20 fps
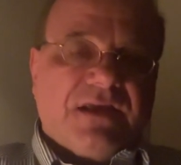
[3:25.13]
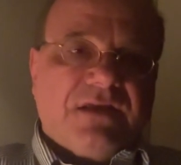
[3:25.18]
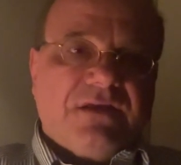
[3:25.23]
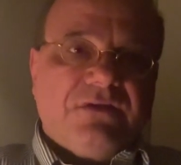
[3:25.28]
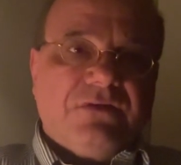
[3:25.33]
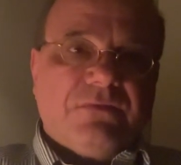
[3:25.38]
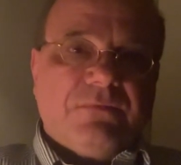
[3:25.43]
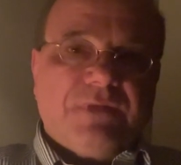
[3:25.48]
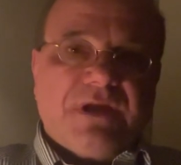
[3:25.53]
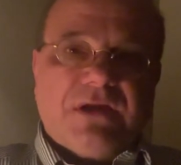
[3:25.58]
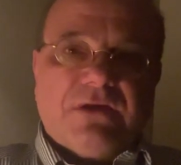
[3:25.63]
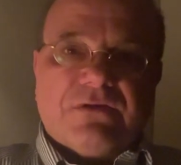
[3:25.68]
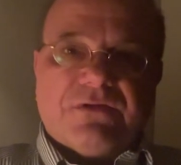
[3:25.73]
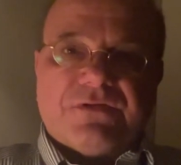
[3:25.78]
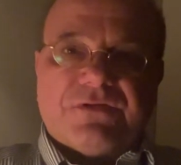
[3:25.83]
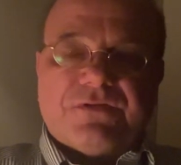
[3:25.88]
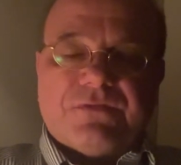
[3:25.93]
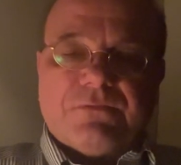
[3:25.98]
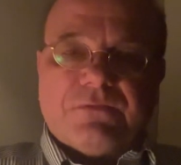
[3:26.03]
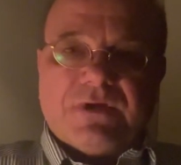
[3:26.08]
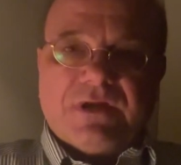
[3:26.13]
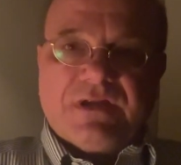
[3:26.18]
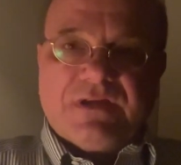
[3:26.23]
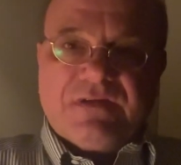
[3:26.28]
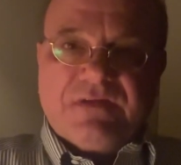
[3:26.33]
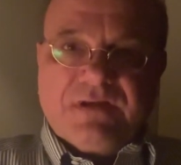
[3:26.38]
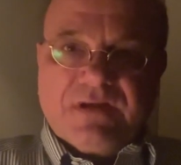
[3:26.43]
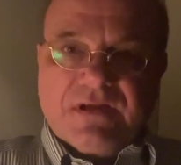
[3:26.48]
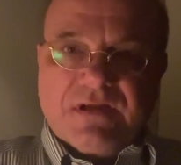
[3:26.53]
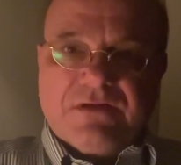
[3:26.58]
you may also want to
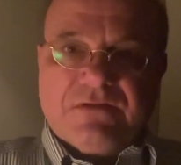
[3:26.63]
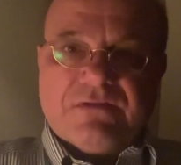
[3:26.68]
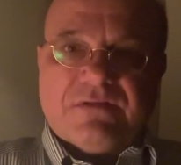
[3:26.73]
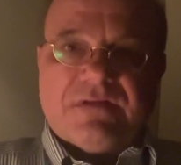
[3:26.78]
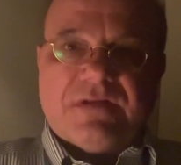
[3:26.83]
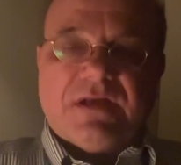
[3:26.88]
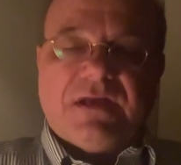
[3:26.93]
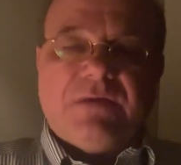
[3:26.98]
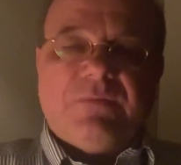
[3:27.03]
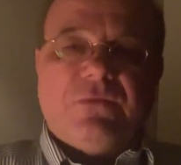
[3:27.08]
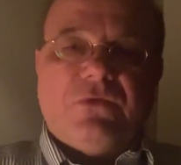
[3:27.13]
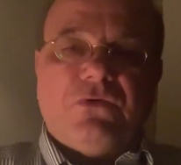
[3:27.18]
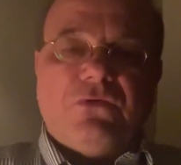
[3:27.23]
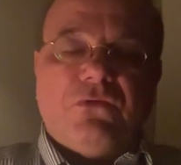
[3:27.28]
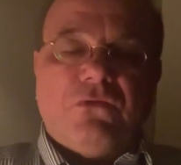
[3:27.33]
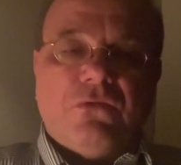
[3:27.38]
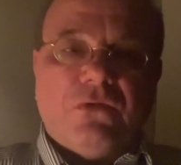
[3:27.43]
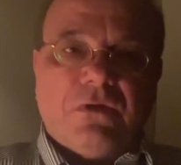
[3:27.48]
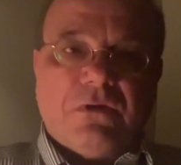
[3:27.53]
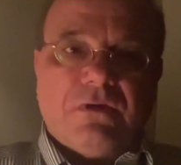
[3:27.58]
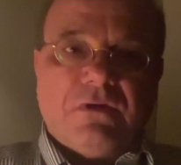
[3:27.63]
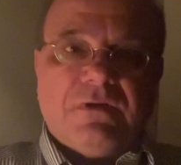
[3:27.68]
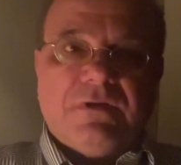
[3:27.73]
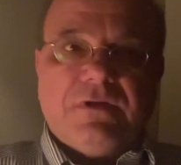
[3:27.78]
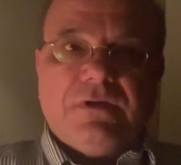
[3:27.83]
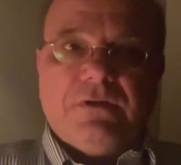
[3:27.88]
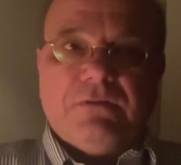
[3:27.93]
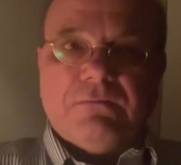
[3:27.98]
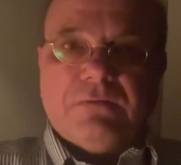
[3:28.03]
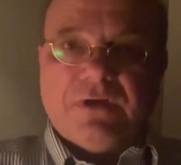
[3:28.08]
take your time, or
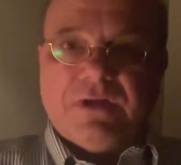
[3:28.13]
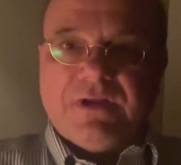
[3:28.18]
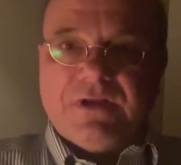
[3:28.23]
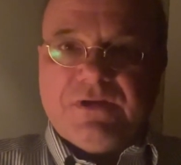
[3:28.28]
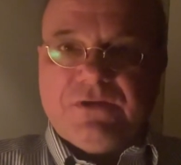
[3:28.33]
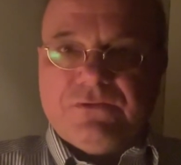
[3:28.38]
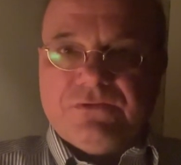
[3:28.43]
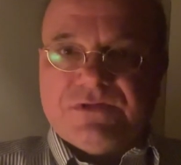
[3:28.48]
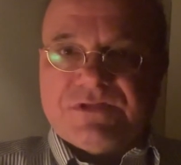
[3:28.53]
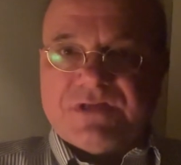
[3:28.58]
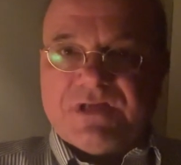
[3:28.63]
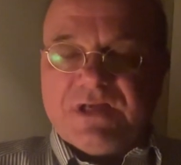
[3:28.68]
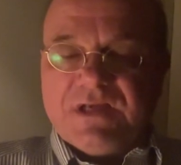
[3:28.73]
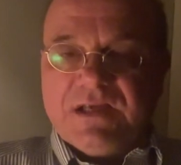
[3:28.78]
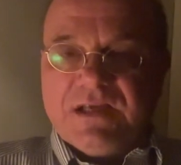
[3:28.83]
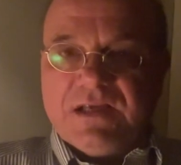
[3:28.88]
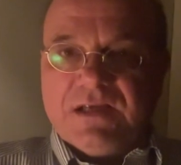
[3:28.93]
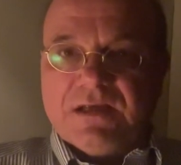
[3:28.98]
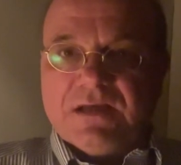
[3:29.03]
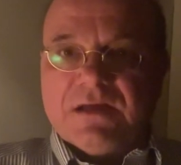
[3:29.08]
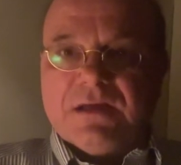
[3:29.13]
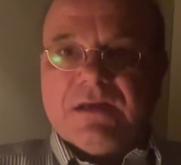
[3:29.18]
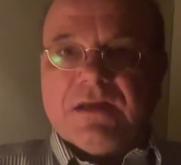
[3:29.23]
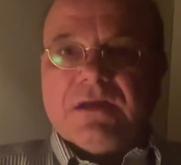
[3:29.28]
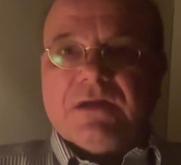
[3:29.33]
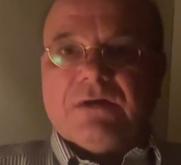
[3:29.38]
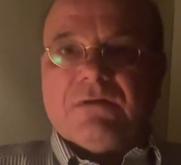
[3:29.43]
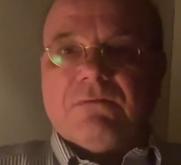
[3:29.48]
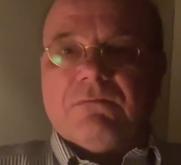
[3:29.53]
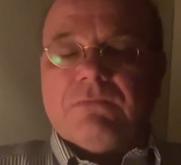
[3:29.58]
you want to use a
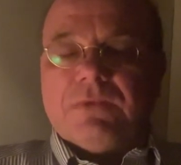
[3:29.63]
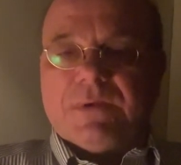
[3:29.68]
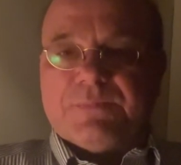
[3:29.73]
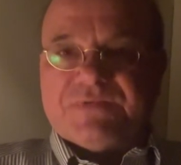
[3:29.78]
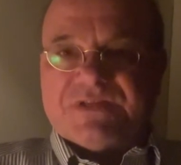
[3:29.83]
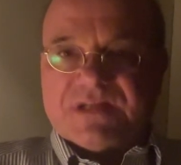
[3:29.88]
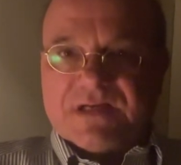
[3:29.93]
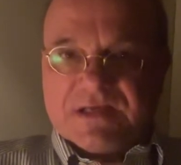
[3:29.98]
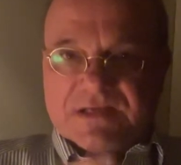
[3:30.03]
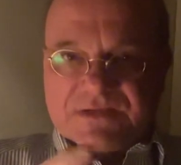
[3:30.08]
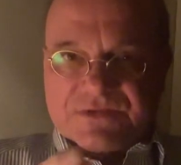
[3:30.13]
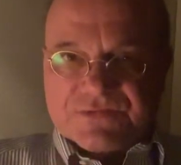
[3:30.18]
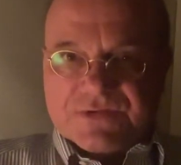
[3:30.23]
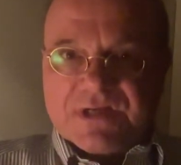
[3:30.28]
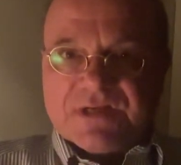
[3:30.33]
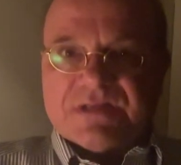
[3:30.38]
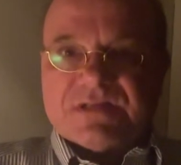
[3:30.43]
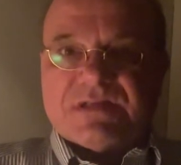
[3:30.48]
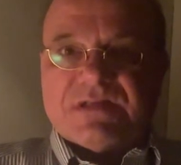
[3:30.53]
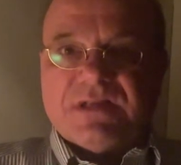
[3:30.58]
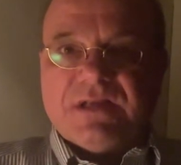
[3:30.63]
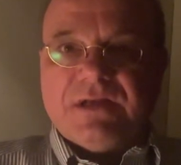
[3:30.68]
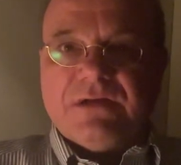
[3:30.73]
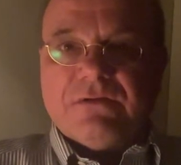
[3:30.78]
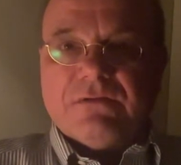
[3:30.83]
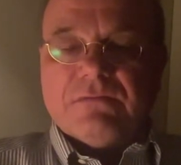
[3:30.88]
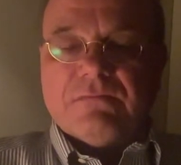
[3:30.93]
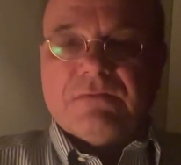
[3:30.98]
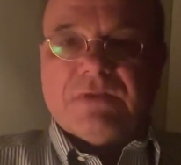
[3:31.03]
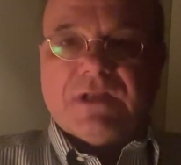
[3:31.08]
website
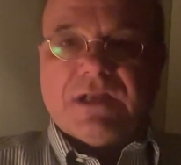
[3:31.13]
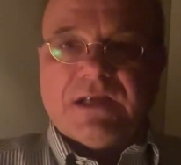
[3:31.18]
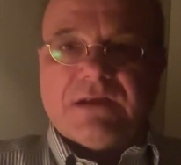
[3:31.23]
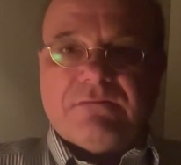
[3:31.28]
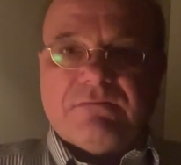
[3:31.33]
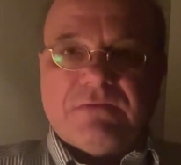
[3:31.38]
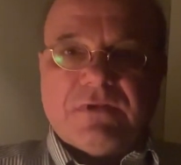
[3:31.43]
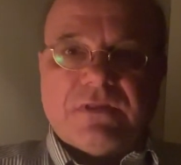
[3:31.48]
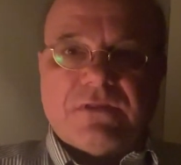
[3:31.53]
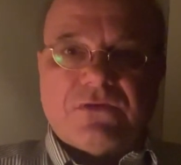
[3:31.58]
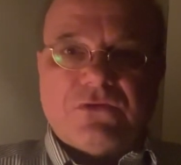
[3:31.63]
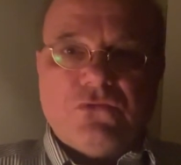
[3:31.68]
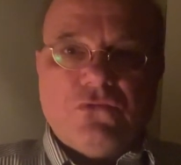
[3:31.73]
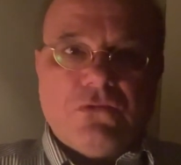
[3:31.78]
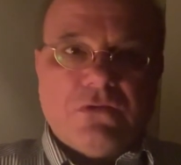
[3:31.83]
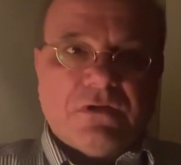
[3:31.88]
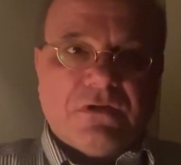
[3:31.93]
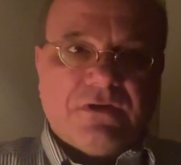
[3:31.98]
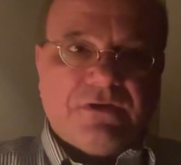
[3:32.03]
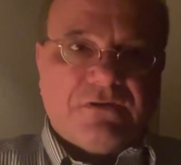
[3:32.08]
translator like with Google.